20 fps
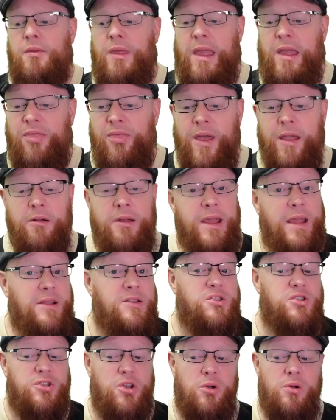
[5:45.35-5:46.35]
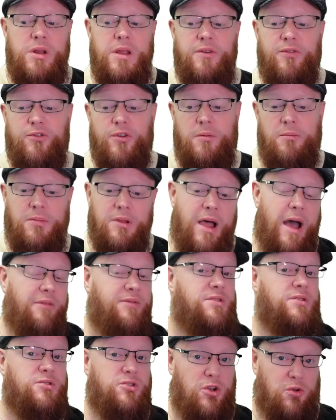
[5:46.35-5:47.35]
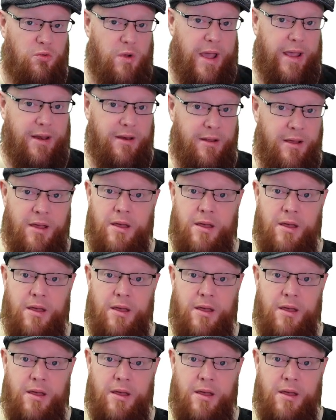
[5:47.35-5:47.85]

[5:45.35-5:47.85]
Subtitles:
and they're inserted from left to right.